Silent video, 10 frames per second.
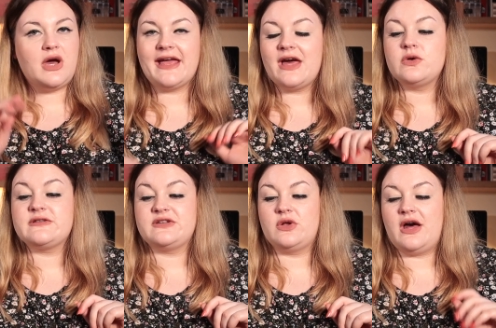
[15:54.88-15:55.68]
I get
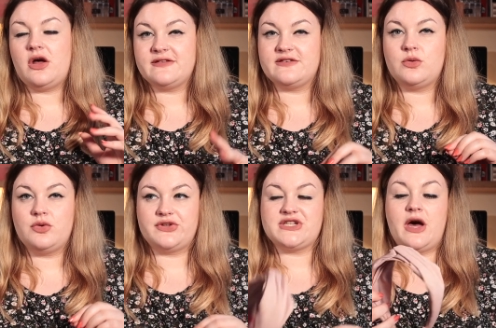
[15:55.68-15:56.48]
asked
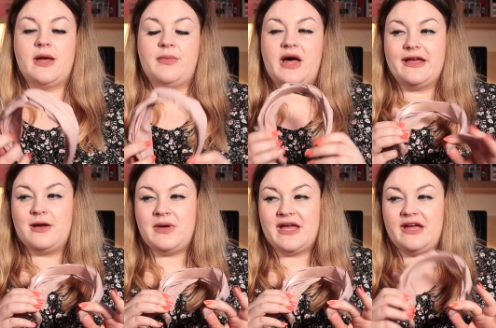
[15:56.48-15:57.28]
all the time, but I
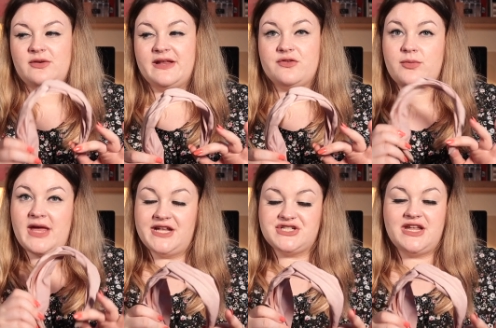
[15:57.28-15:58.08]
get my headbands from
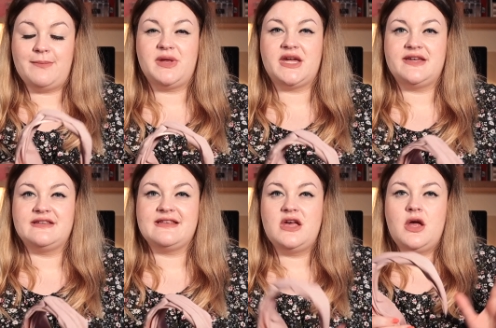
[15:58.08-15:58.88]
H&M
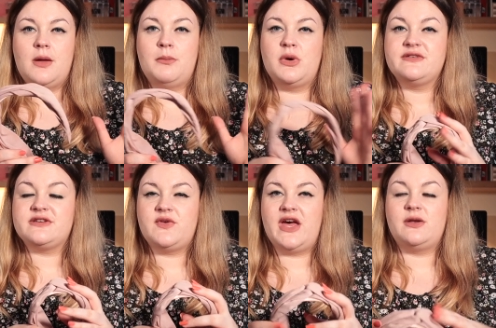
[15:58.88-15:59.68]
because
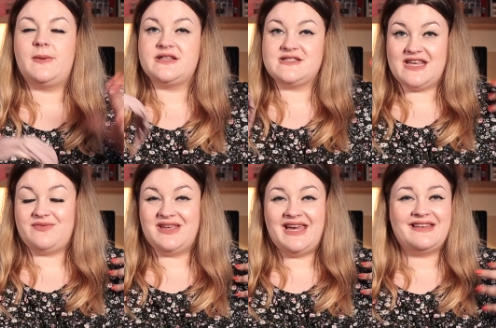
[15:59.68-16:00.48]
most of the headbands
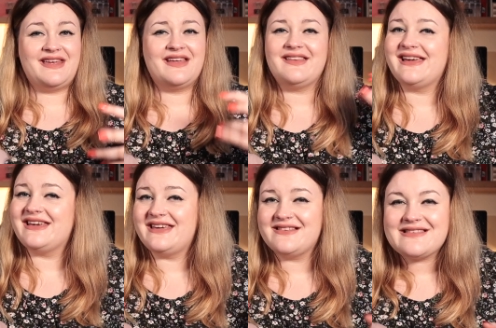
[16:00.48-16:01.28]
give me a headache
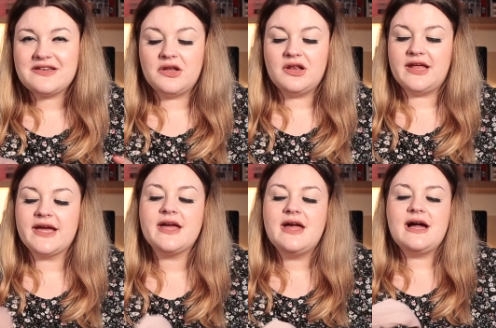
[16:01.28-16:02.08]
like
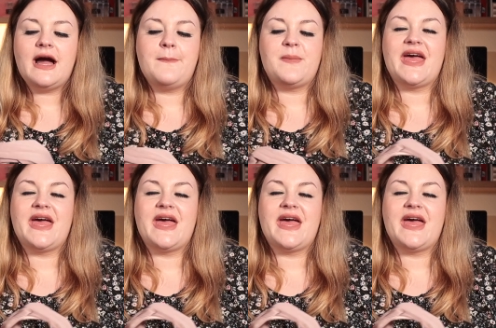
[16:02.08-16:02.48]
instantly, um,